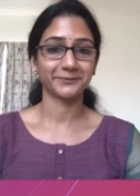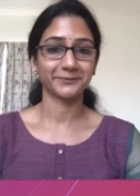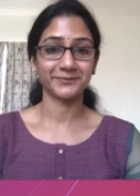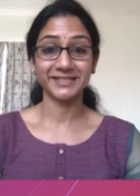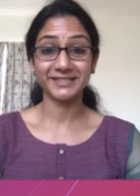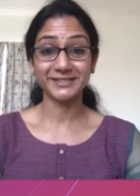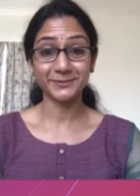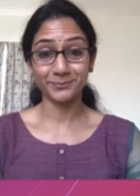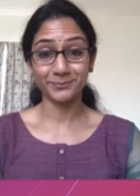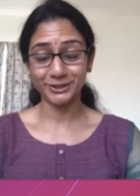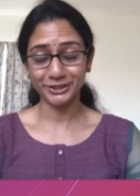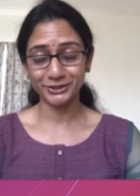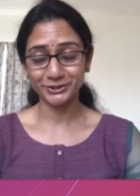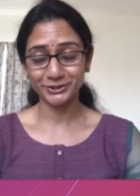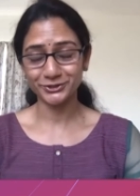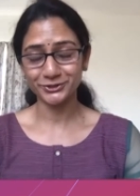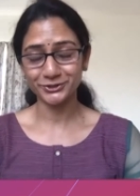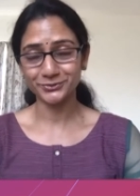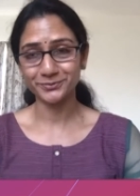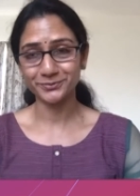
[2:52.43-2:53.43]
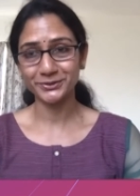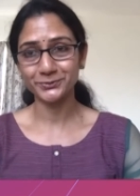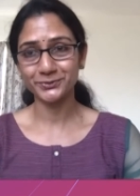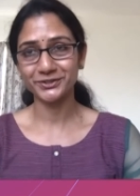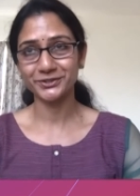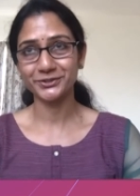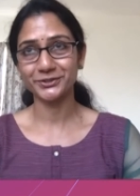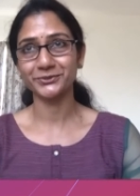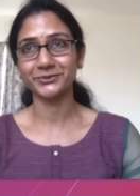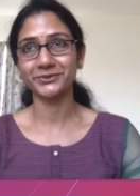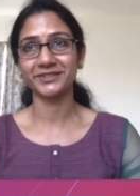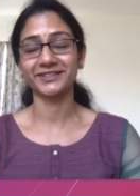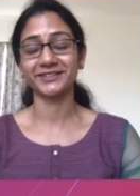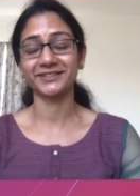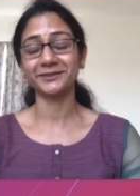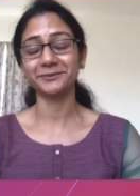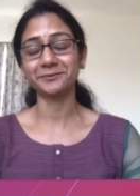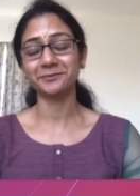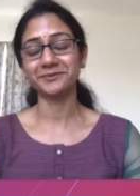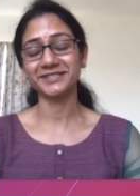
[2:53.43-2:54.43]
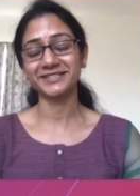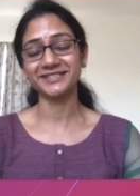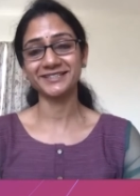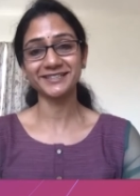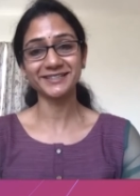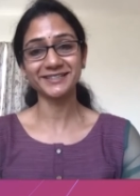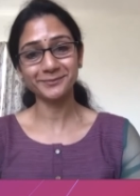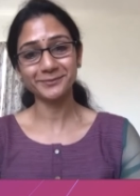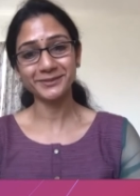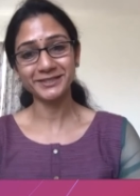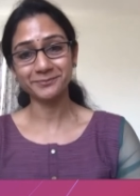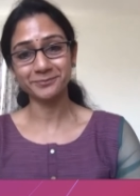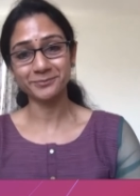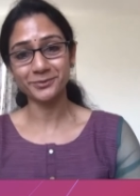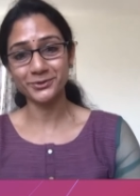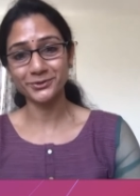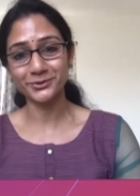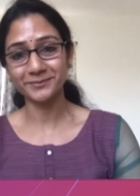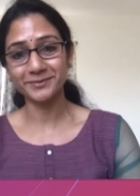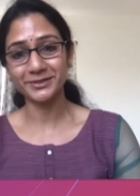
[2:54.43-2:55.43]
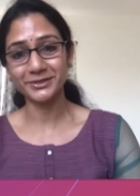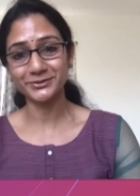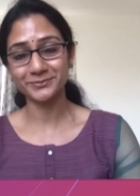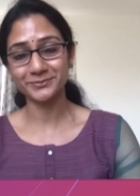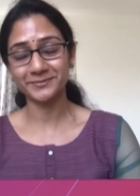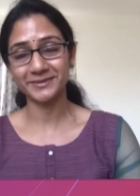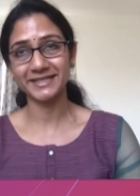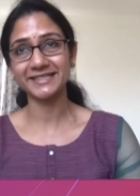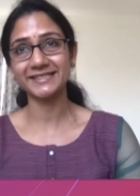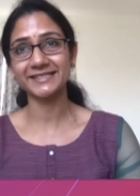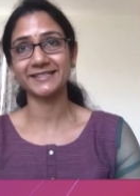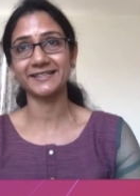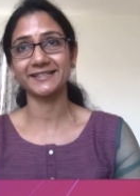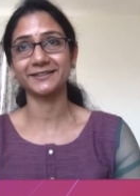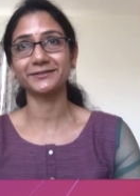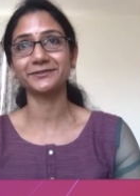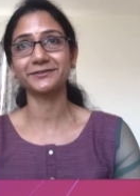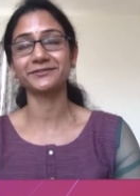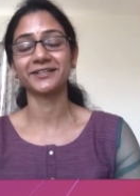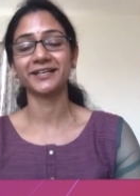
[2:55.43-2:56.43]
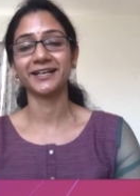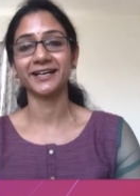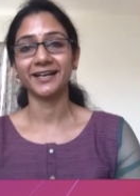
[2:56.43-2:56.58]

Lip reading: It's a pleasure to be with you here, but a little bit more about myself.